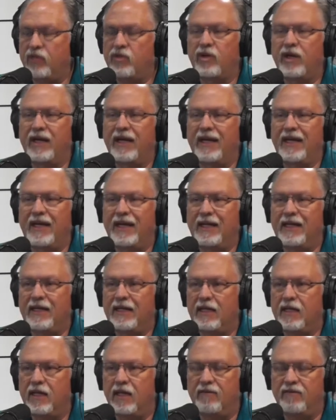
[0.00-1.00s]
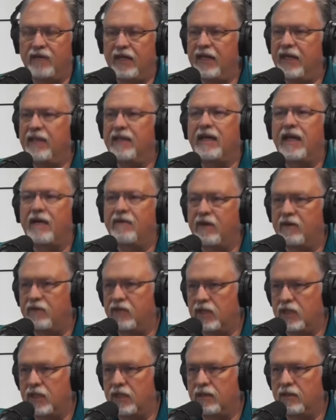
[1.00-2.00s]
training of anything I've ever
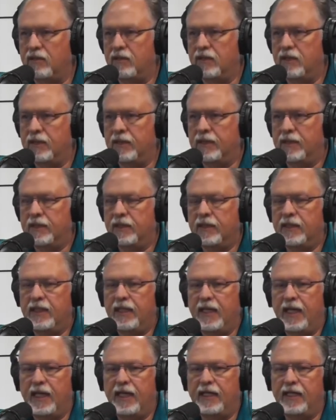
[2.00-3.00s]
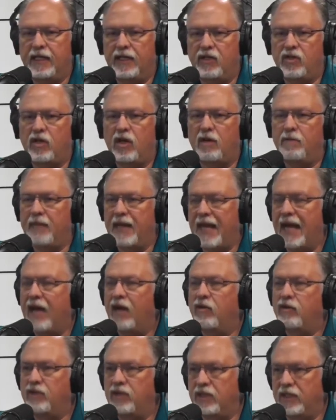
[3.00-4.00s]
done. It taught me
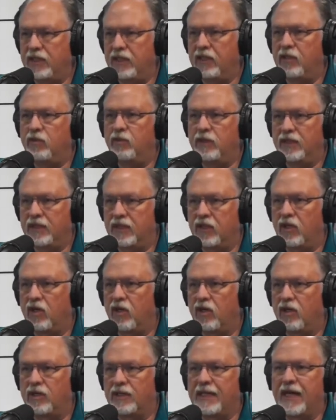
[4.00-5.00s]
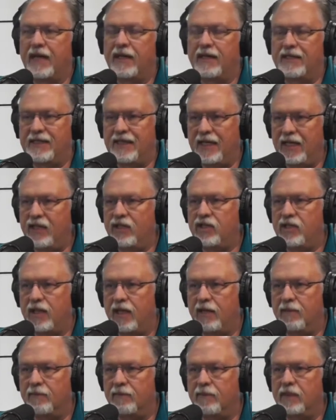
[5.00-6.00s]
how to deal with the dogs, how to teach
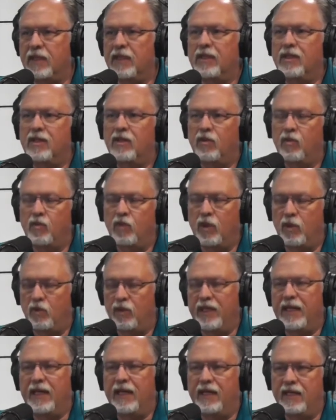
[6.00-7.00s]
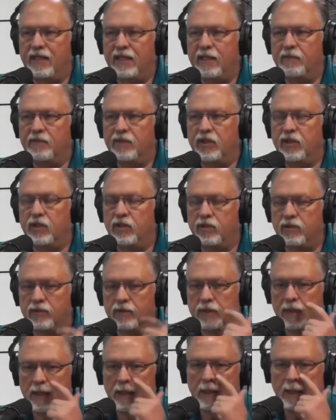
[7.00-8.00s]
them what we needed them to do.
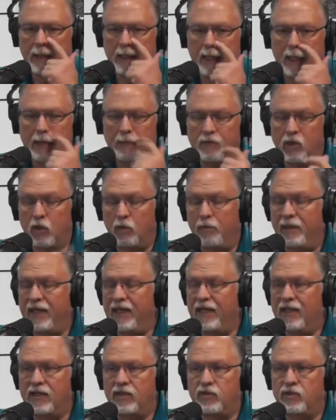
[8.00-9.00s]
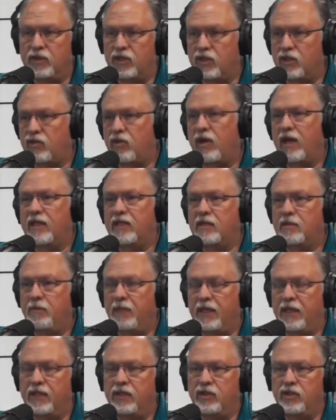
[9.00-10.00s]
Obedience was stressed
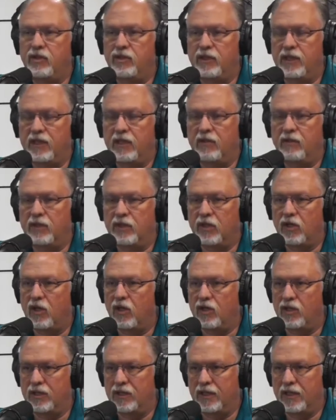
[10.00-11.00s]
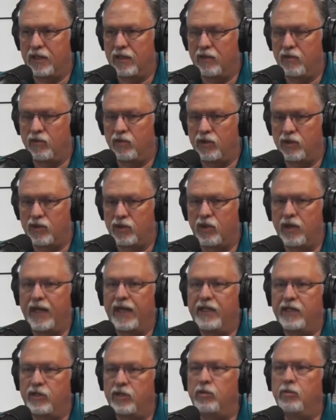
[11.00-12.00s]
because you're dealing with dogs that were
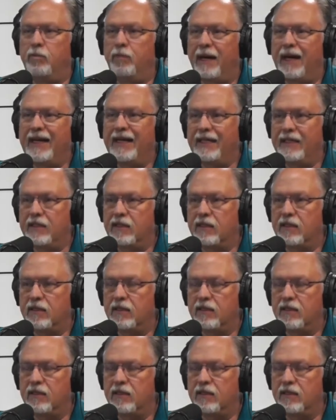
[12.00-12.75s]
trained to bite